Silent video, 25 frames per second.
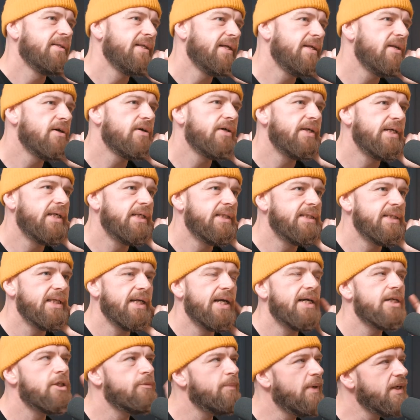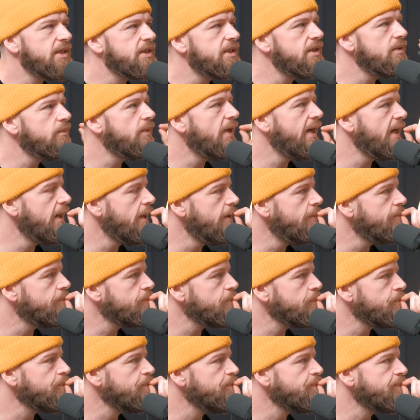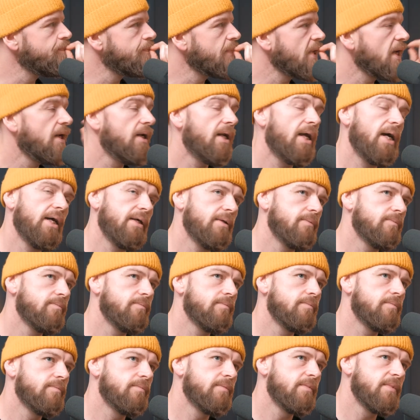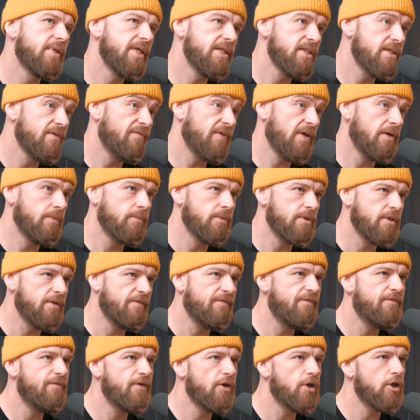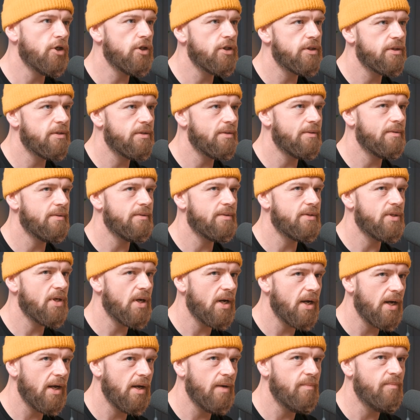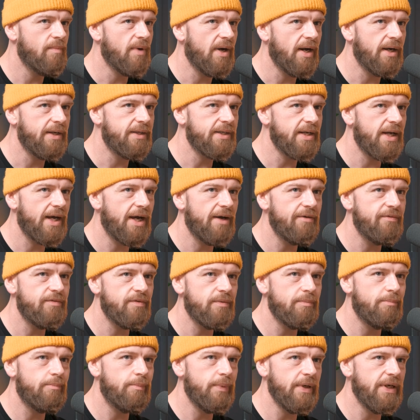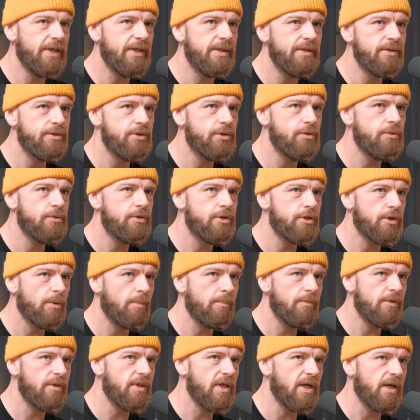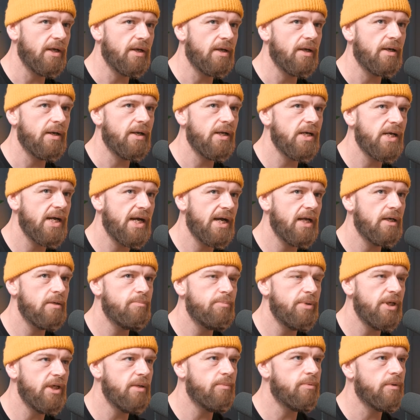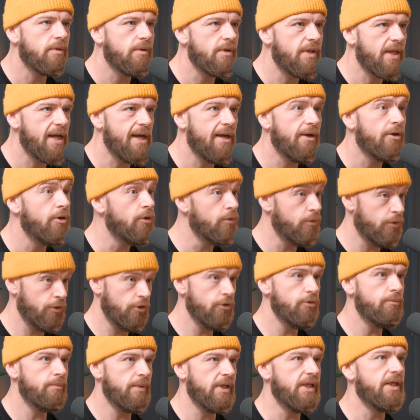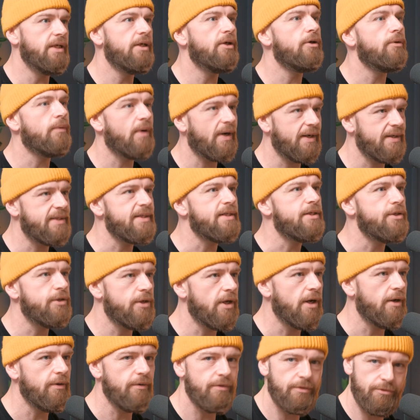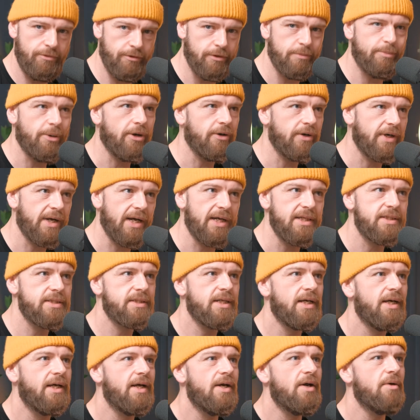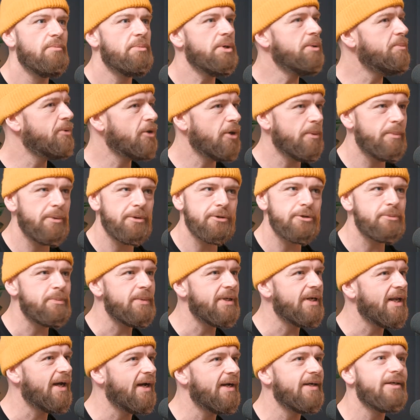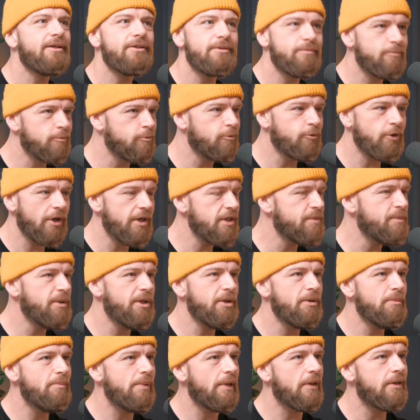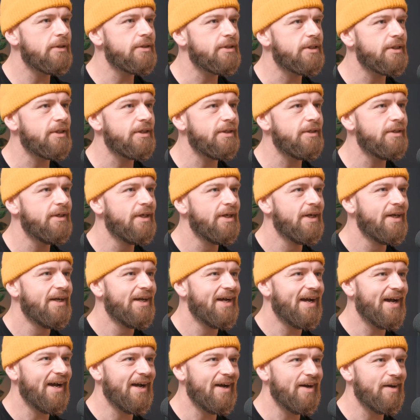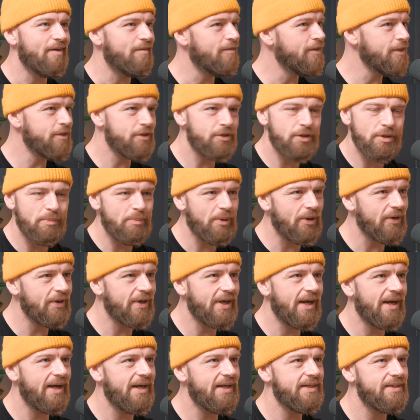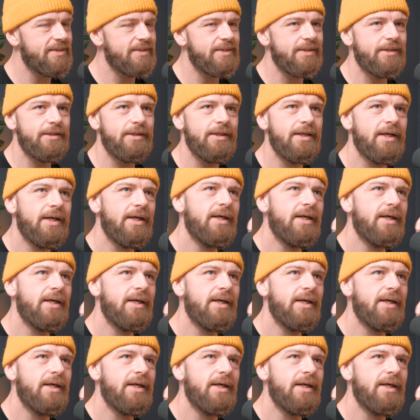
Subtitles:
They're not easy, especially when, like, this event was the first time I'd ever been to something and had people there who knew me, who I didn't know through the podcast. Yeah. People coming up to me like, great to meet you in person, listen to the podcast. And